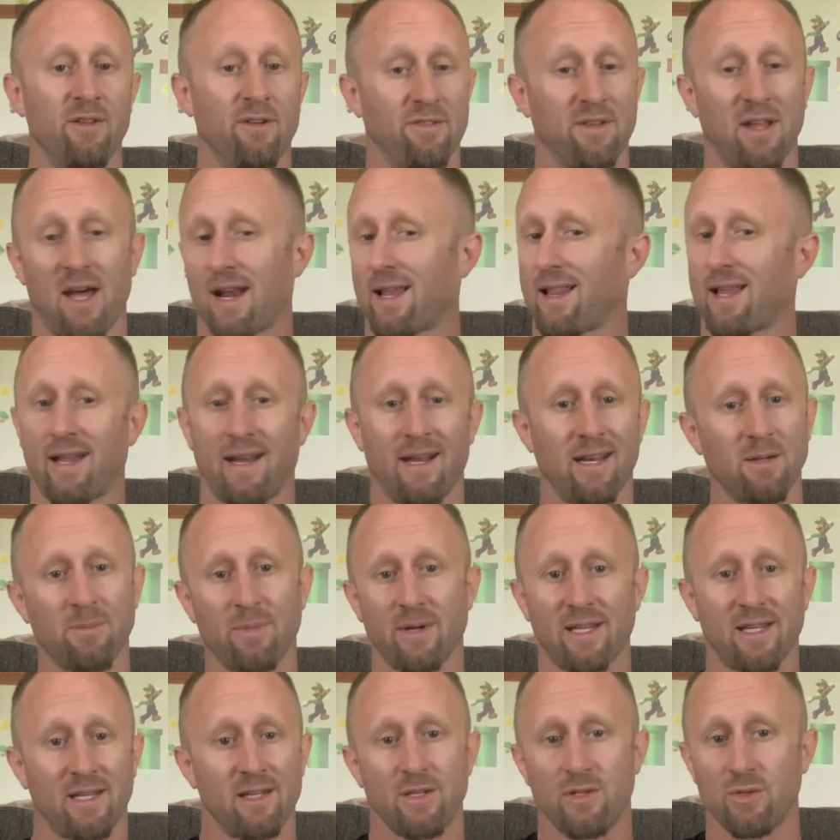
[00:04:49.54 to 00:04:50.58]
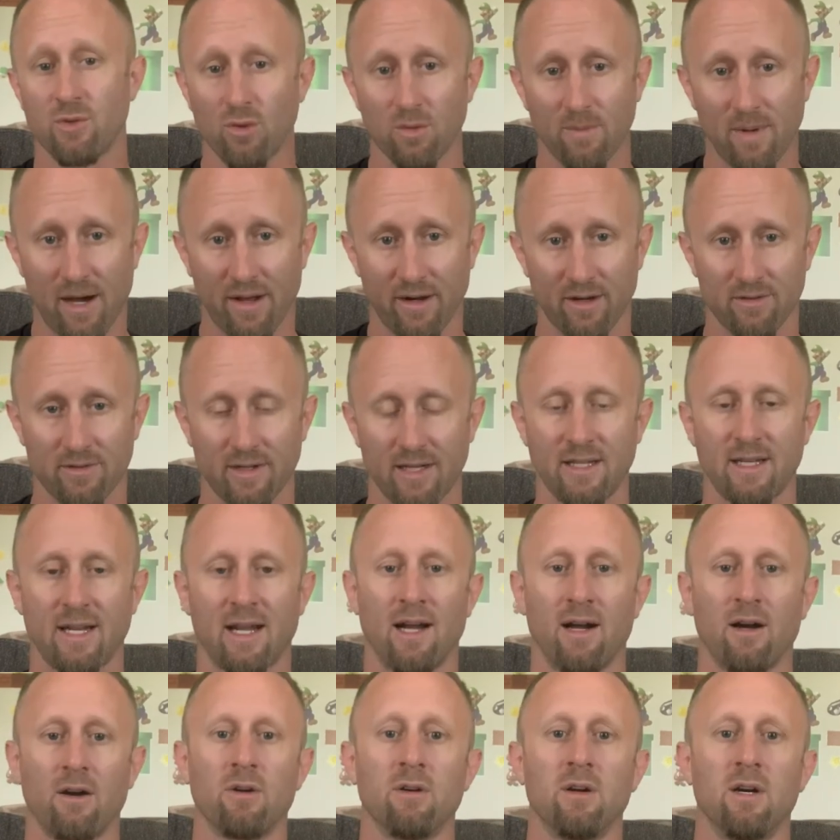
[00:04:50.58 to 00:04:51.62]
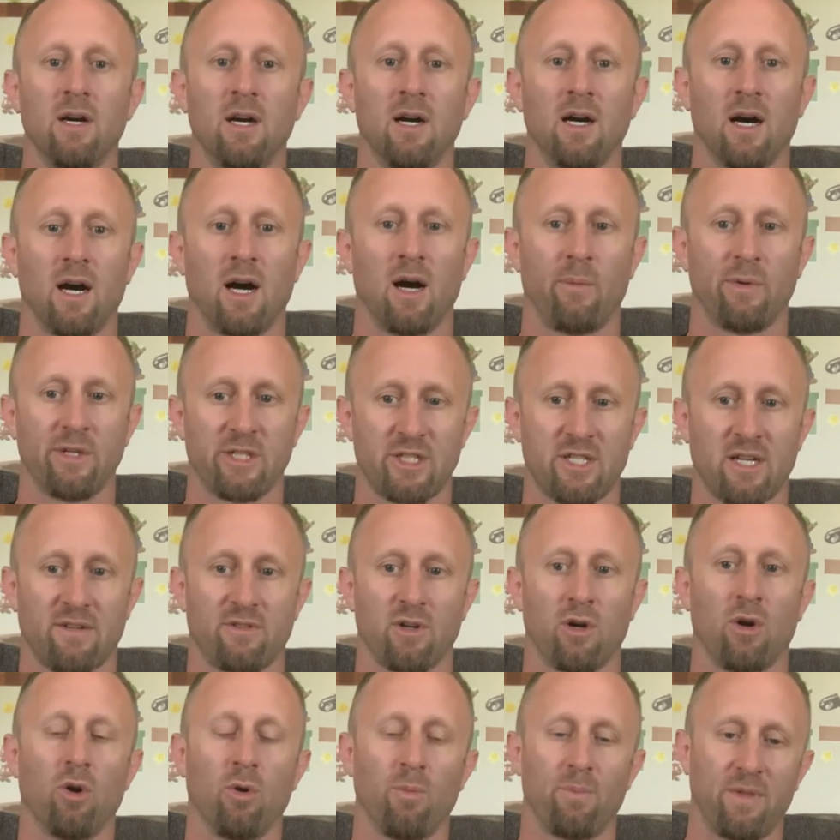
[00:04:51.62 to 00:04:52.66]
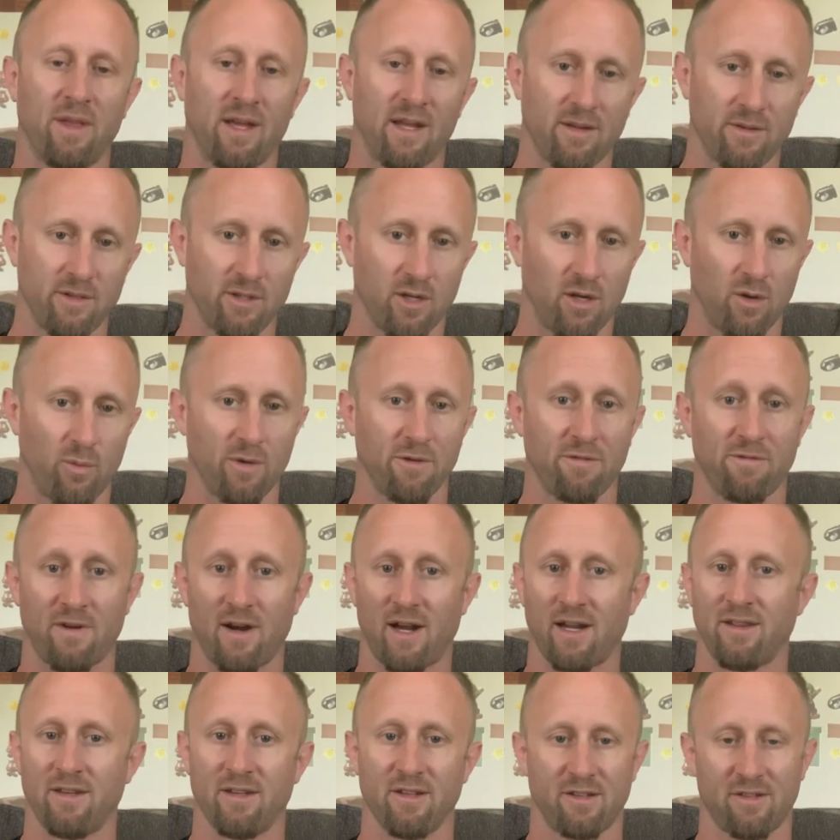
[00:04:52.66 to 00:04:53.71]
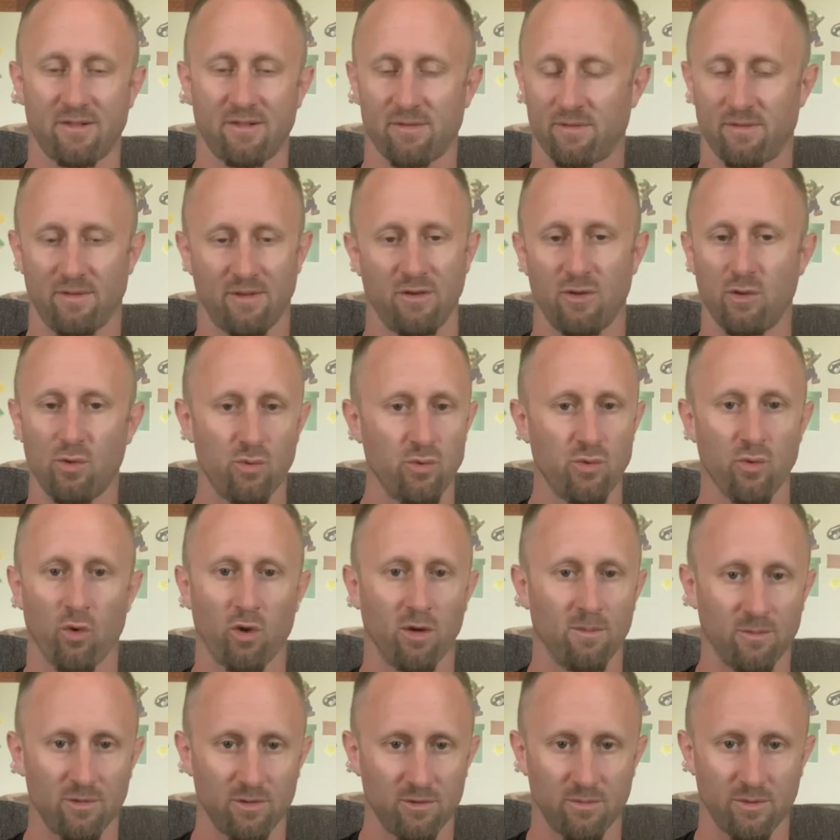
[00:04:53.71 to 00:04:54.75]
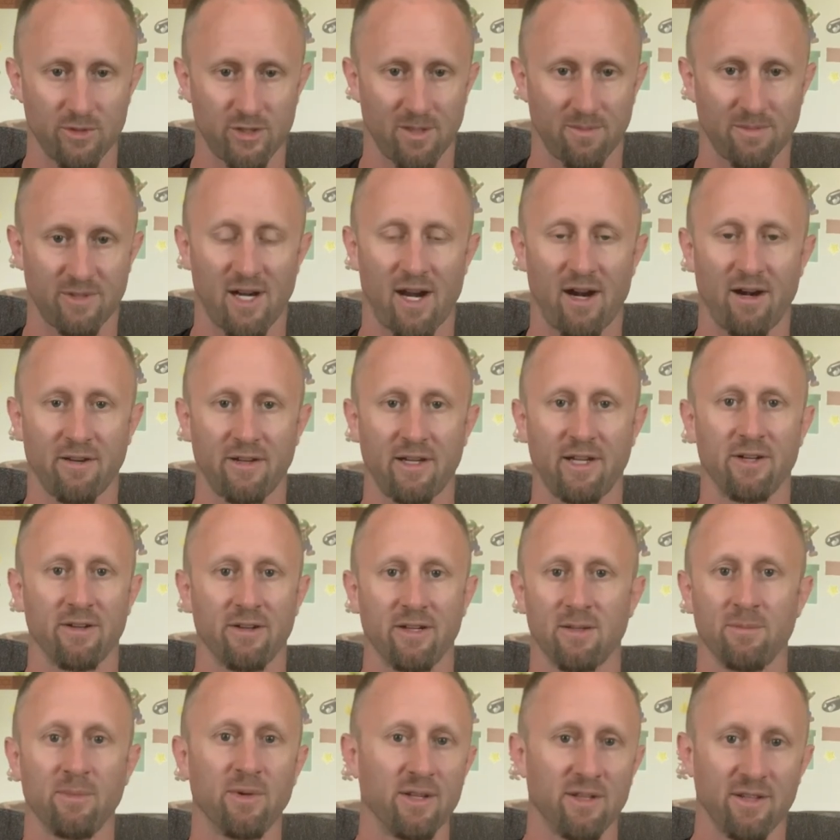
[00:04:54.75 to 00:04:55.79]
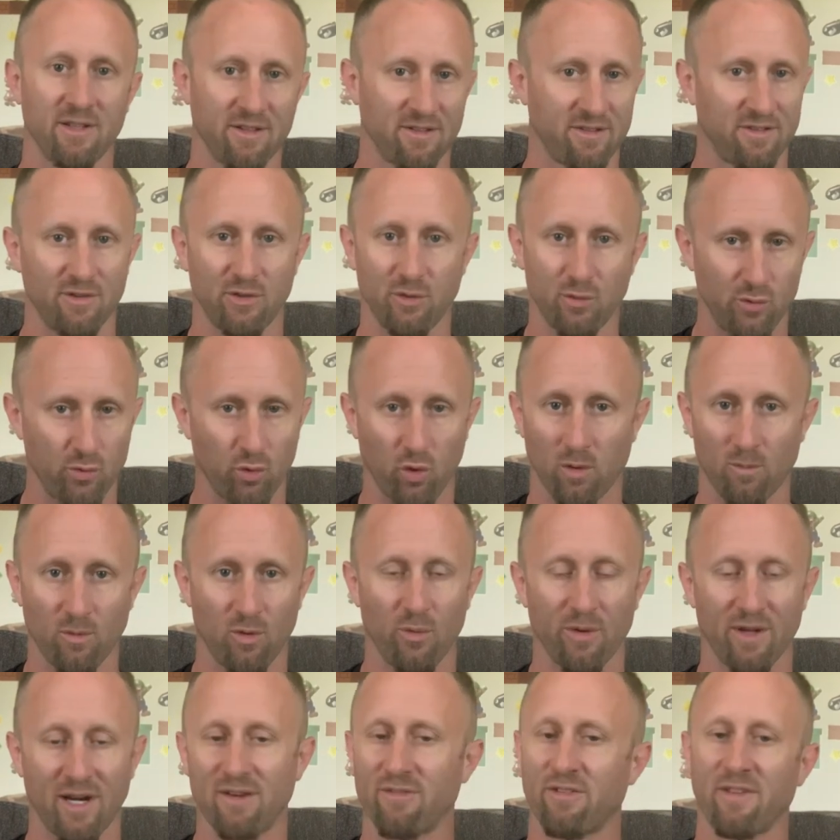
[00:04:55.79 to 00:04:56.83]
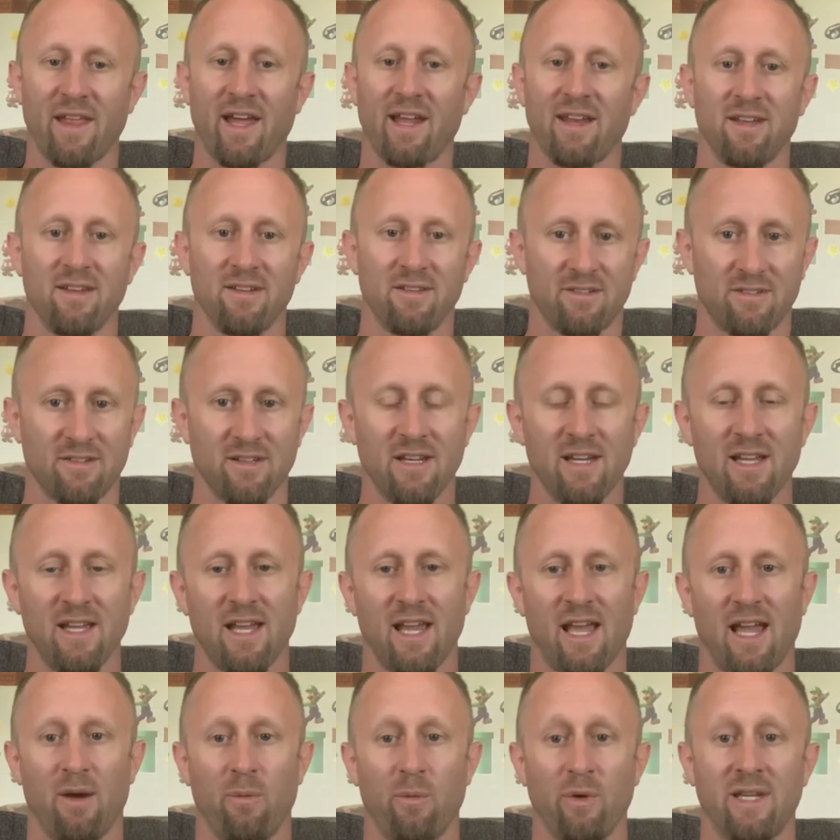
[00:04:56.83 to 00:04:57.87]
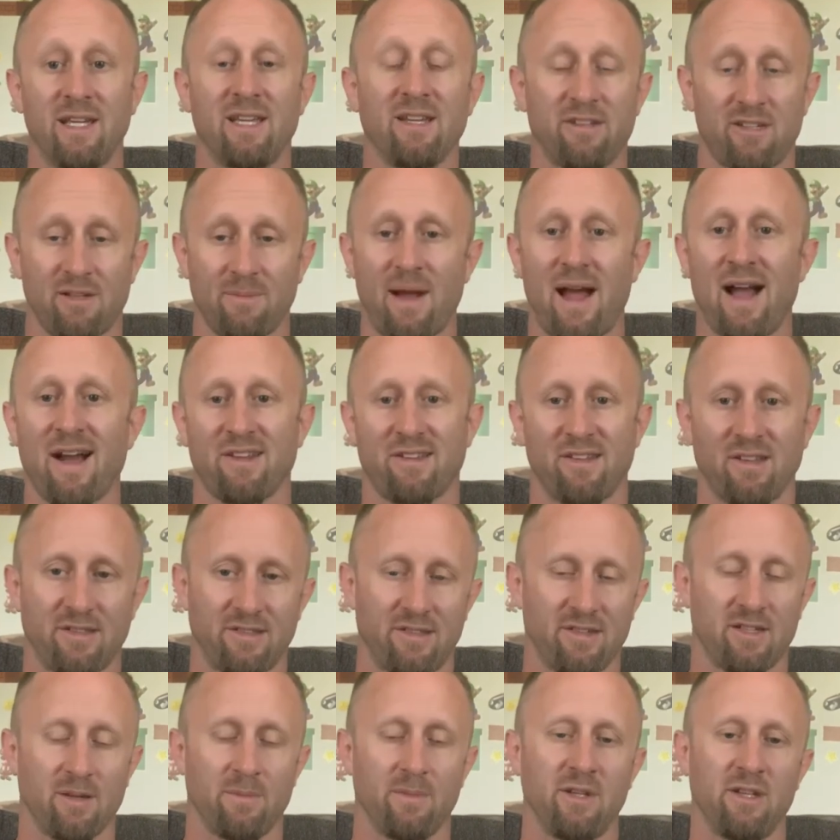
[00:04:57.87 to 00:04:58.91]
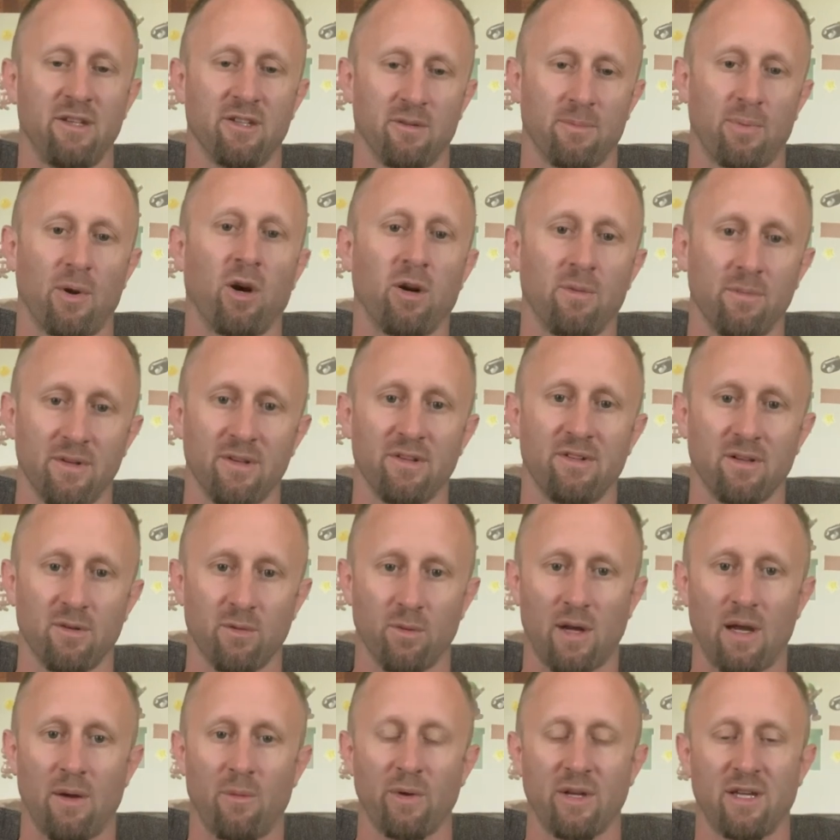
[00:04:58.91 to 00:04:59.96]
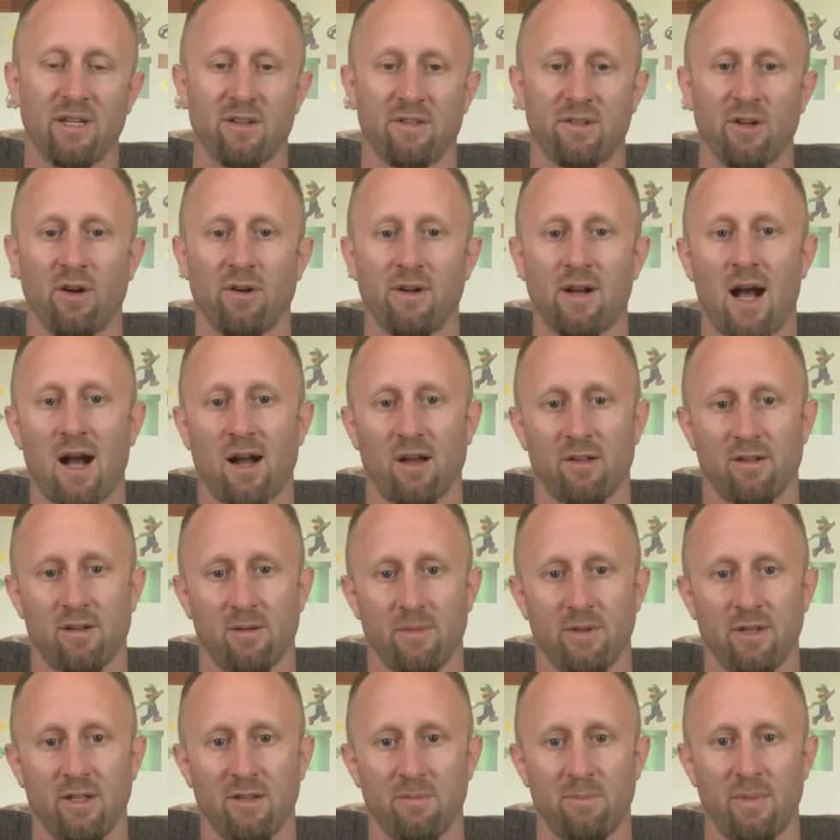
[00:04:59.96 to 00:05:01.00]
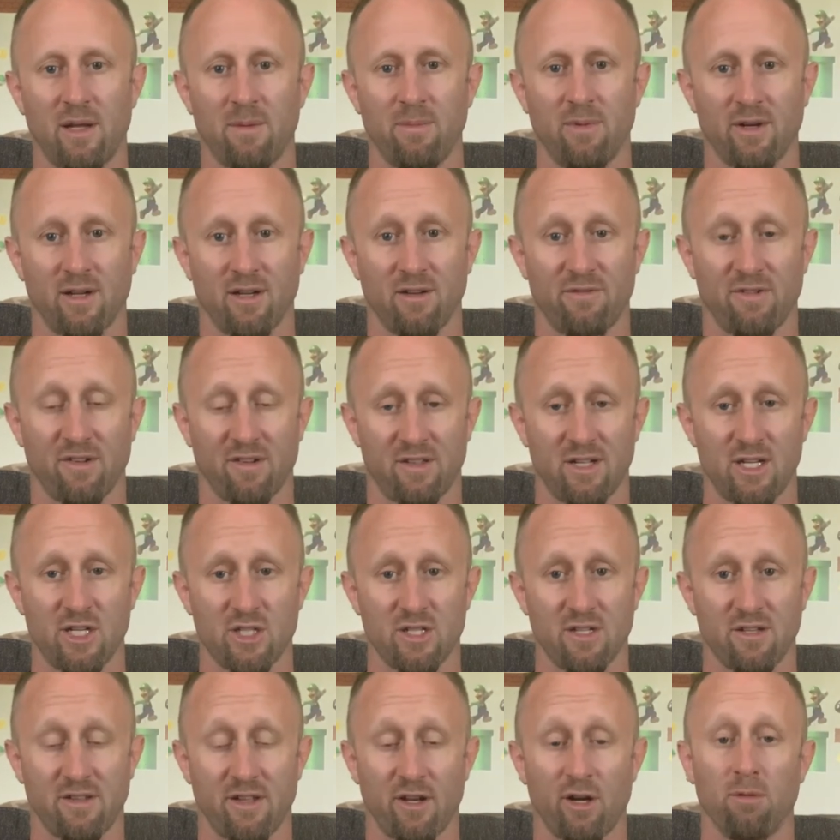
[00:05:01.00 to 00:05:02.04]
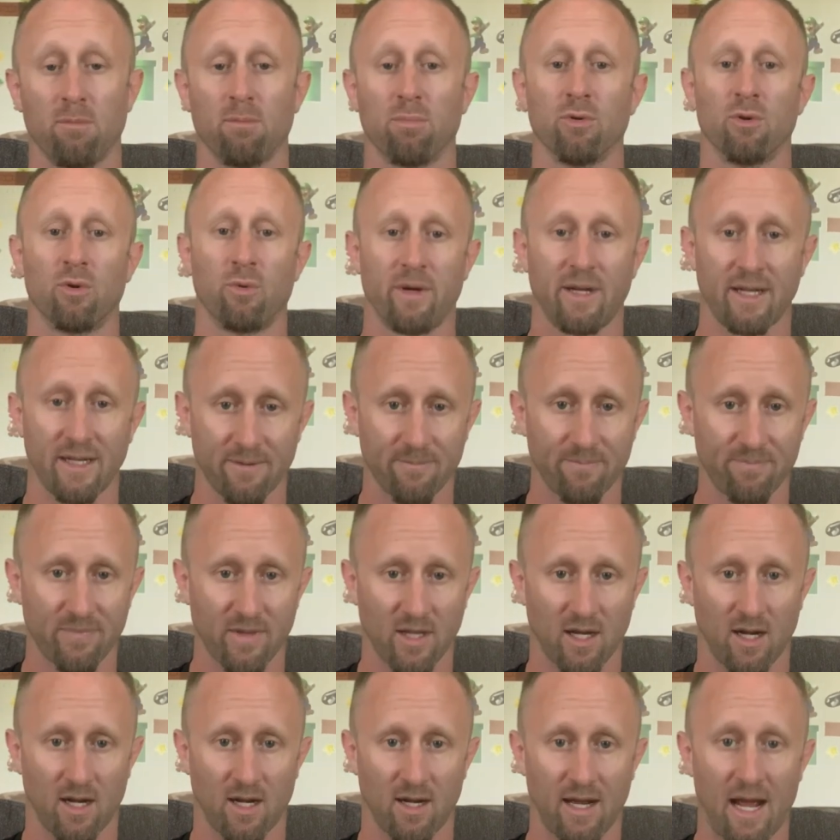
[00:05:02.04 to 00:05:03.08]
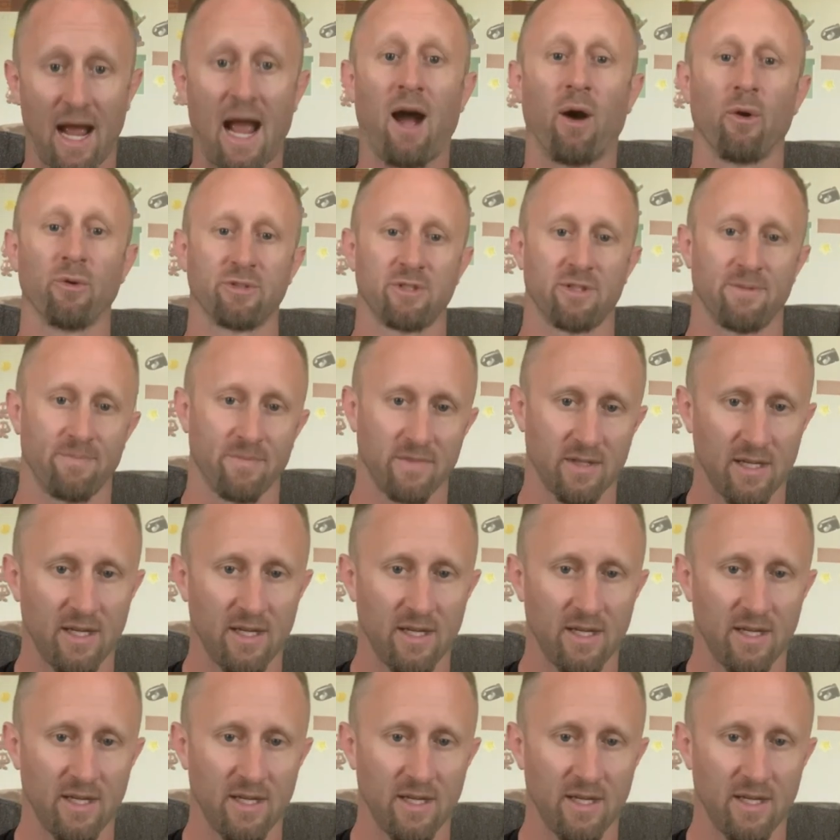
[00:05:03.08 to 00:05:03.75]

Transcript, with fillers: There's not a lot anybody can do about it right now. Uh, we just have to hope that you know we find this new normal, which I'm tired of hearing, but this new normal, whatever that is, and we get some access to some of these apartments, and, and we can start knocking some of these bedbug infestations that are brewing uh, out.